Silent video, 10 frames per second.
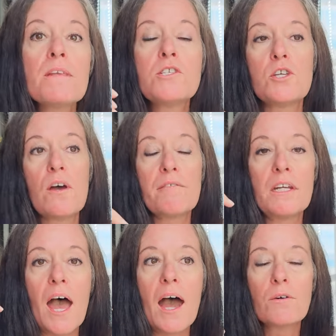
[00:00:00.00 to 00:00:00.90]
So you have an
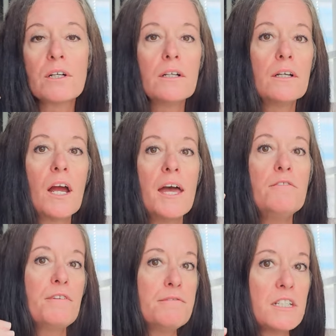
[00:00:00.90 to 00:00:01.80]
hour and
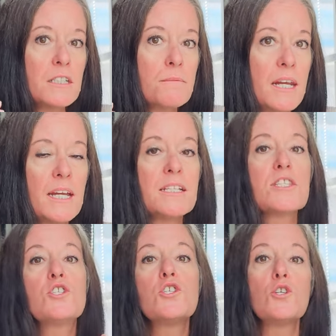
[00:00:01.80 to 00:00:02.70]
15
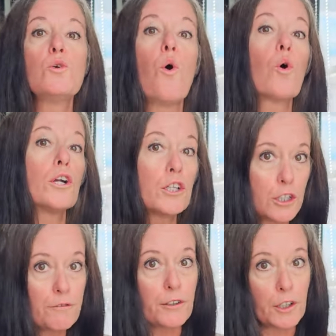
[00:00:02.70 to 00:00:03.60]
minutes to order
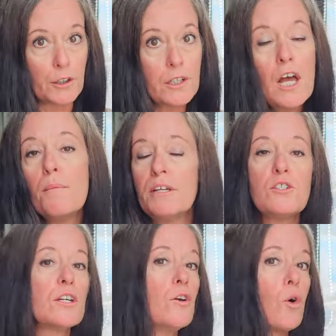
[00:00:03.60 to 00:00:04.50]
your food, but you
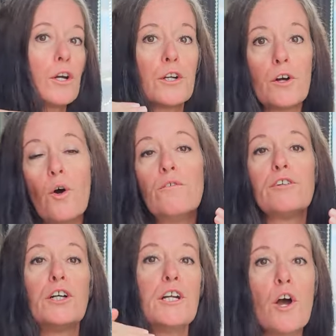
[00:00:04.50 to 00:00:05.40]
can order
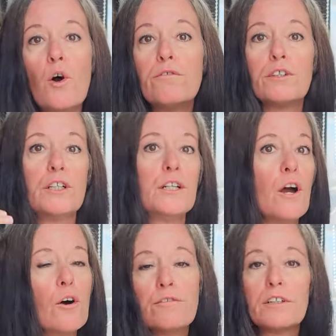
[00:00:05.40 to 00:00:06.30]
over and over and
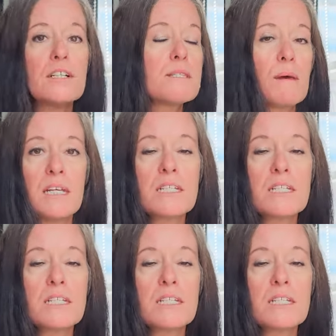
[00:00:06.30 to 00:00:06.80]
over as many